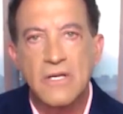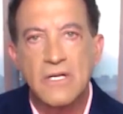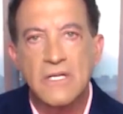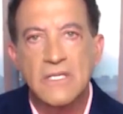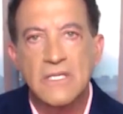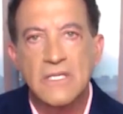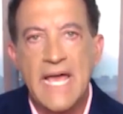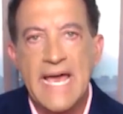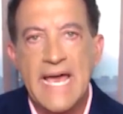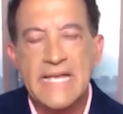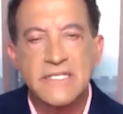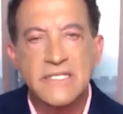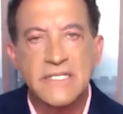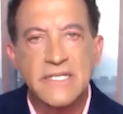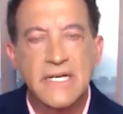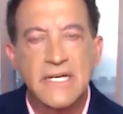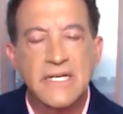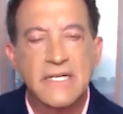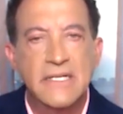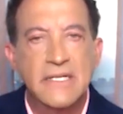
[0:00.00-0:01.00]

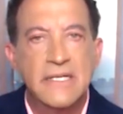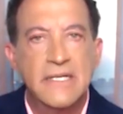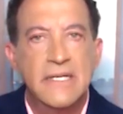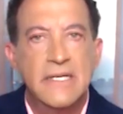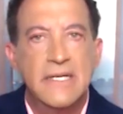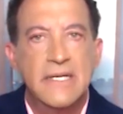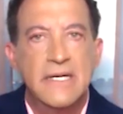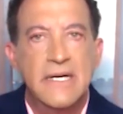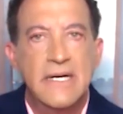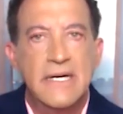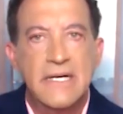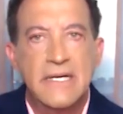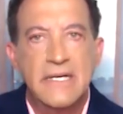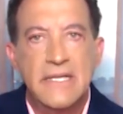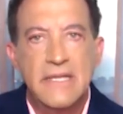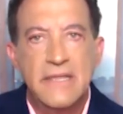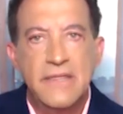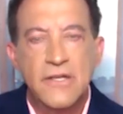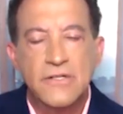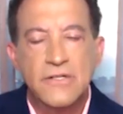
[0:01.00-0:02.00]
alaska
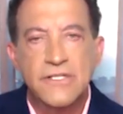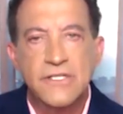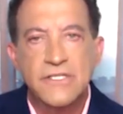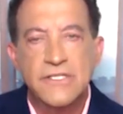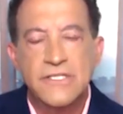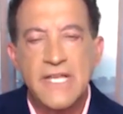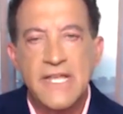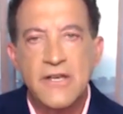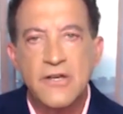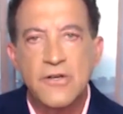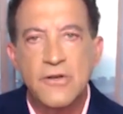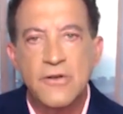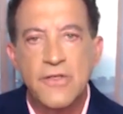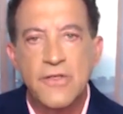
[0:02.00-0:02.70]
uh, there's a senator